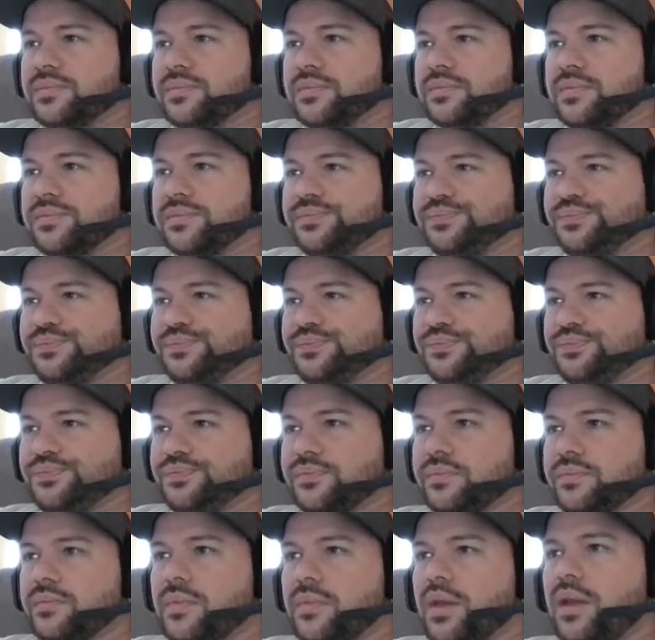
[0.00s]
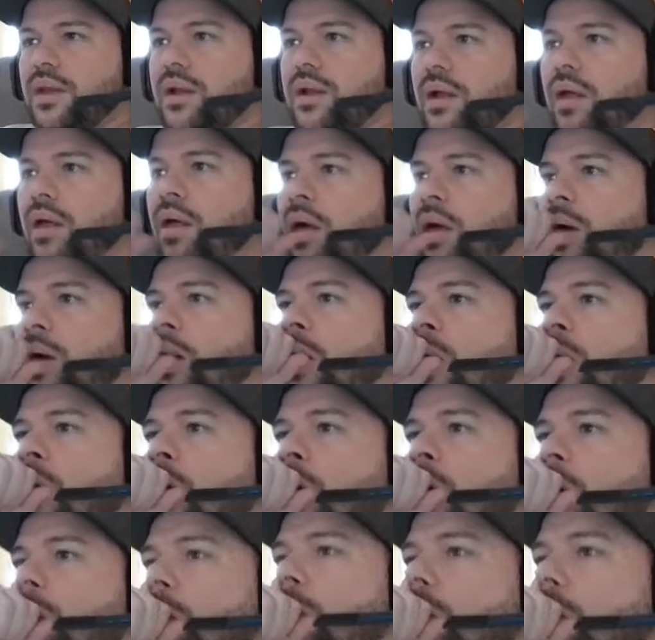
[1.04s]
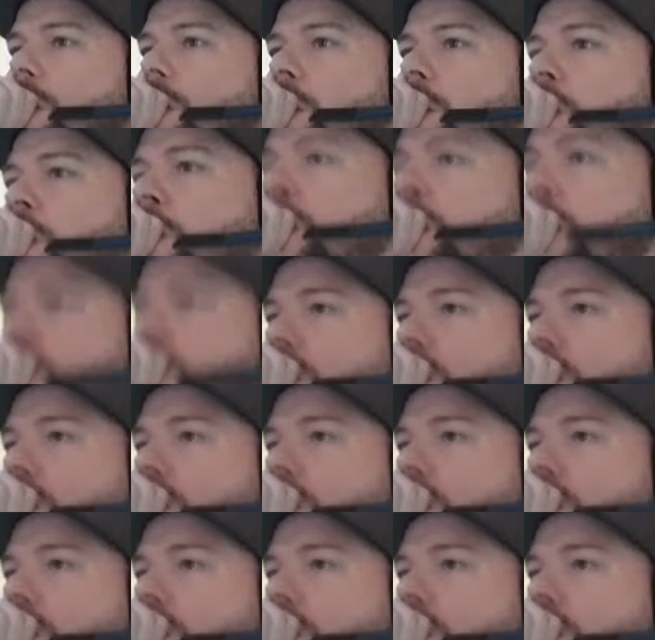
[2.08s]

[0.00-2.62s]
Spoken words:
He just drop straight back to pass. He's